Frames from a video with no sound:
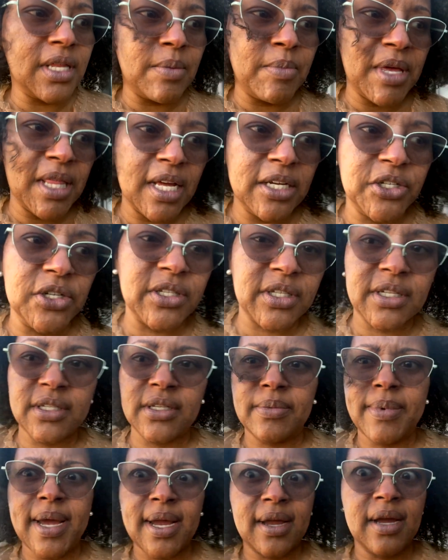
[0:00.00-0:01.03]
me let your
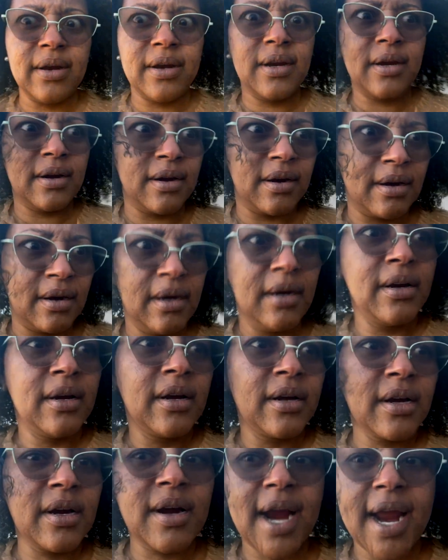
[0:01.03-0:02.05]
sister back out here.
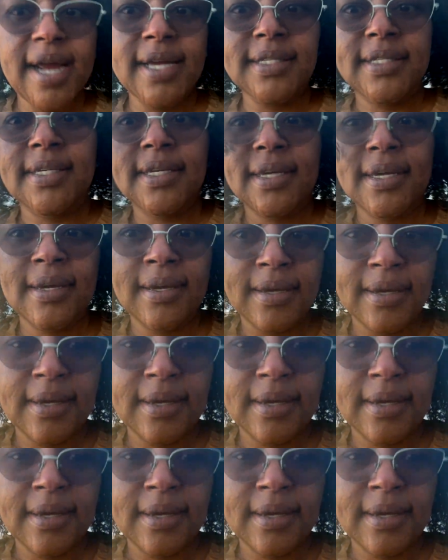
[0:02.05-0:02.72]
Crazy.